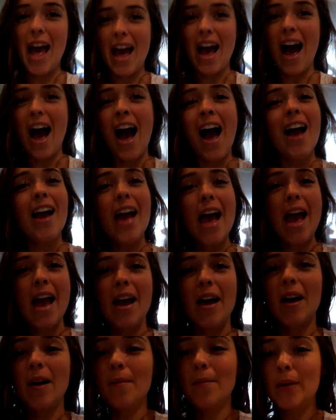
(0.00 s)
I
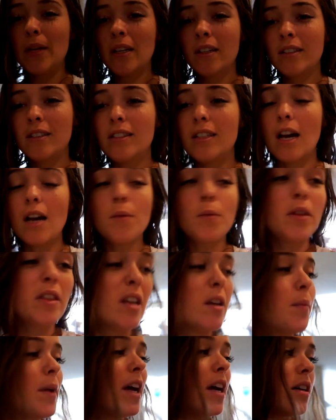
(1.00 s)
am done with
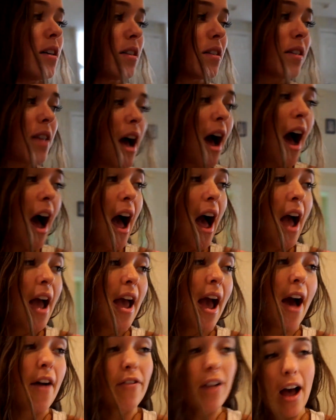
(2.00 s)
emails. I
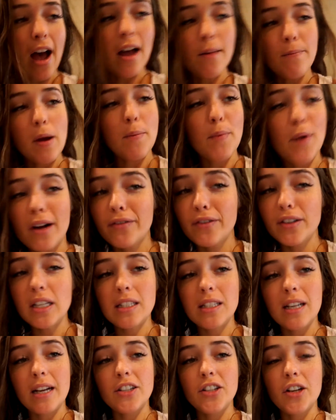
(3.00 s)
have had my breakfast
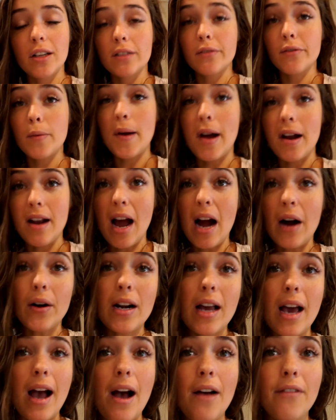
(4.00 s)
digest for about an hour and
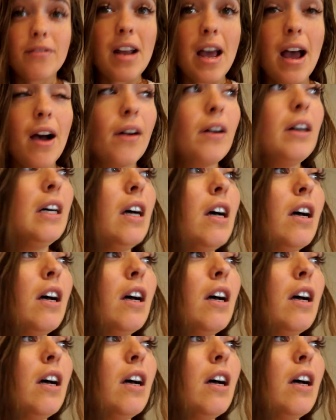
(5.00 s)
a half now.